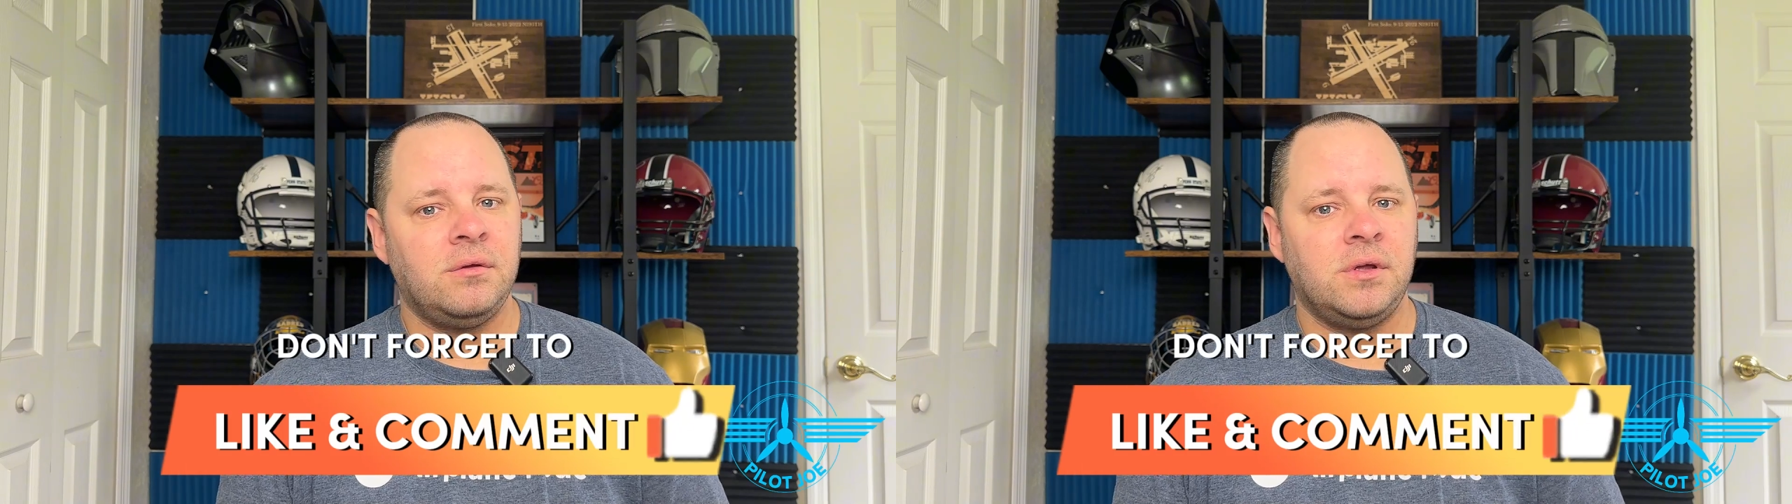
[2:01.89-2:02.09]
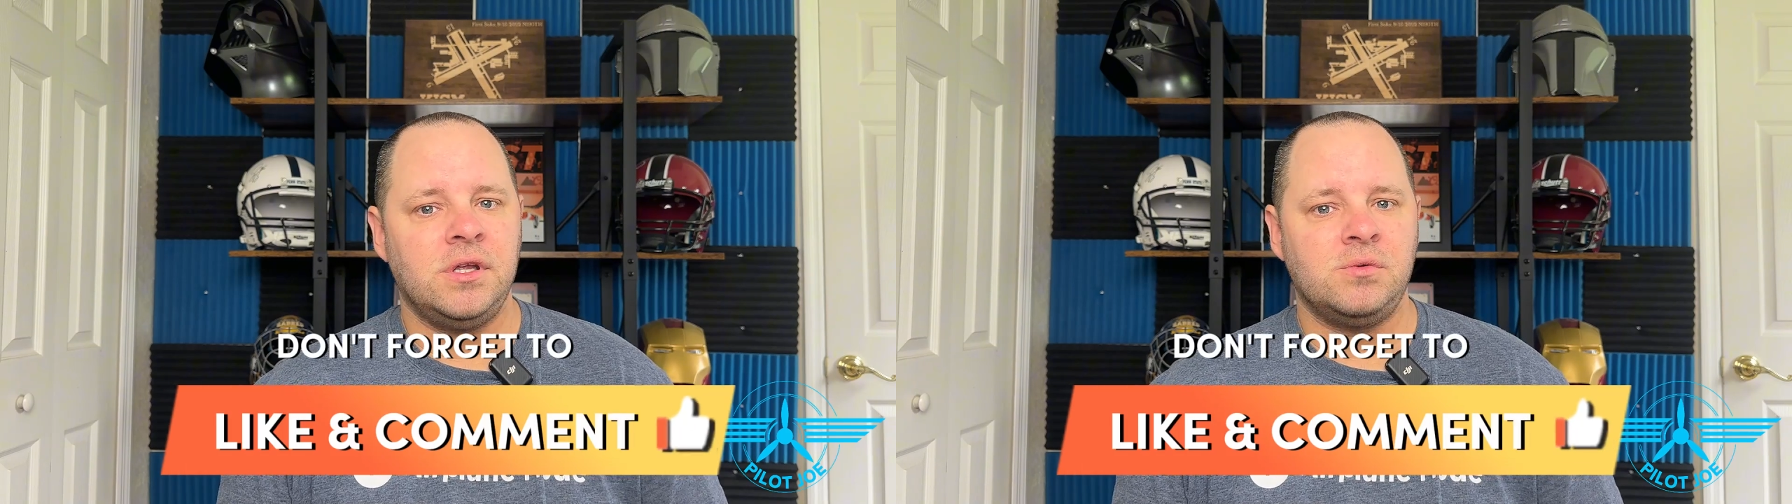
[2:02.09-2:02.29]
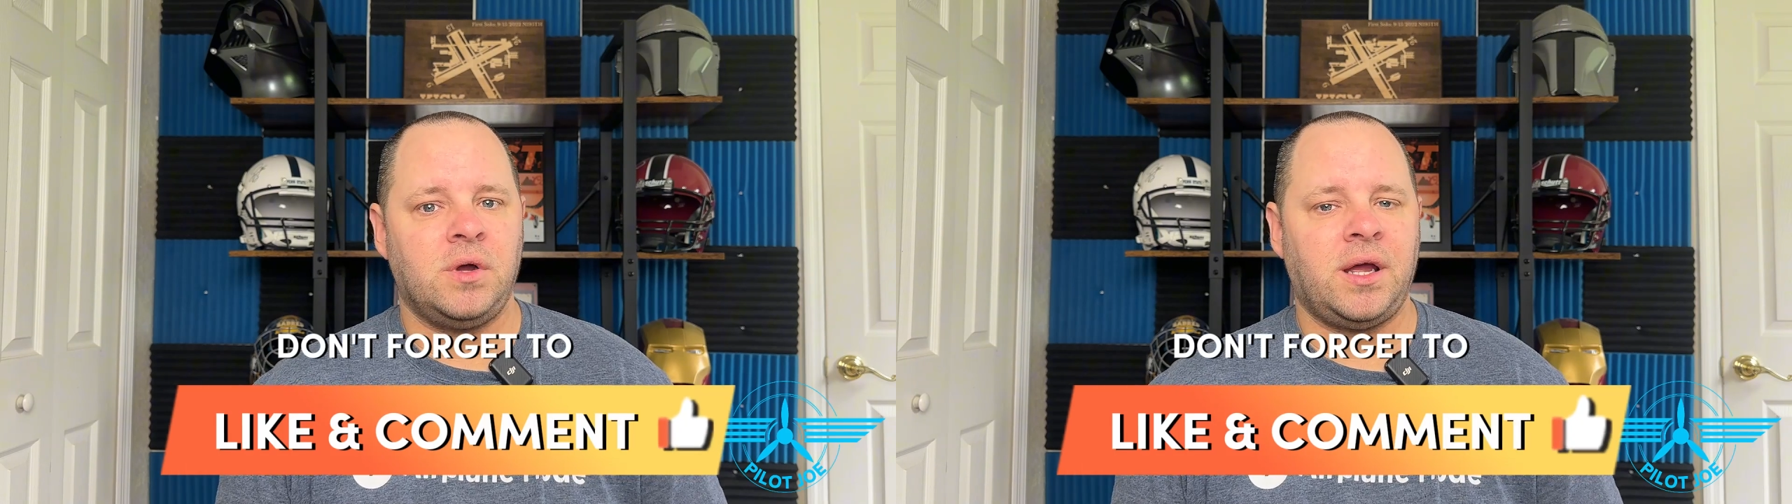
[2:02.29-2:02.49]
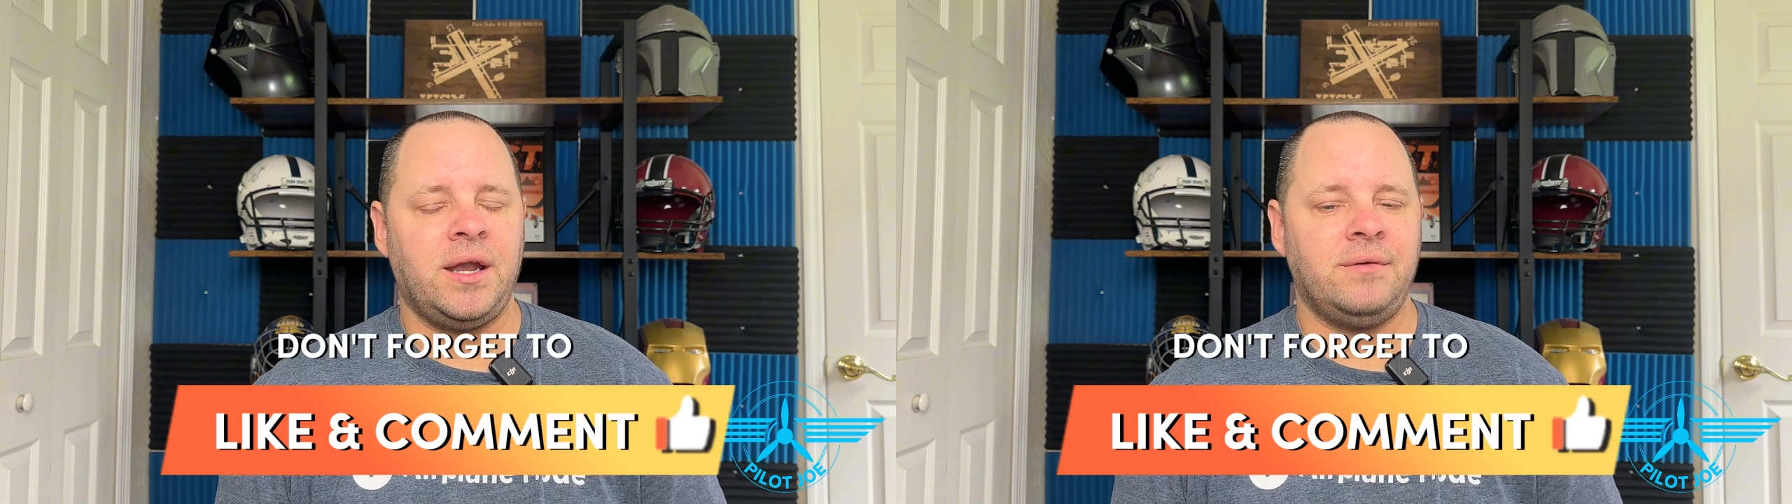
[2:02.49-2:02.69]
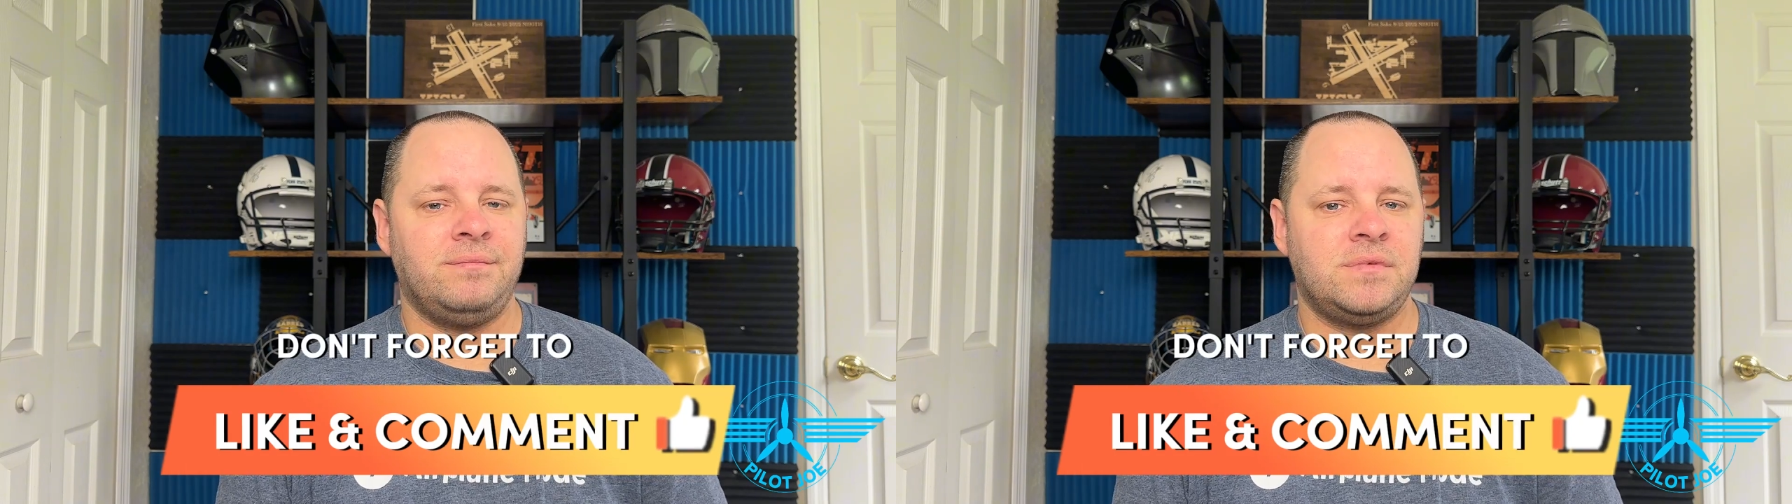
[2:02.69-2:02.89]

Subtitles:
is what kind of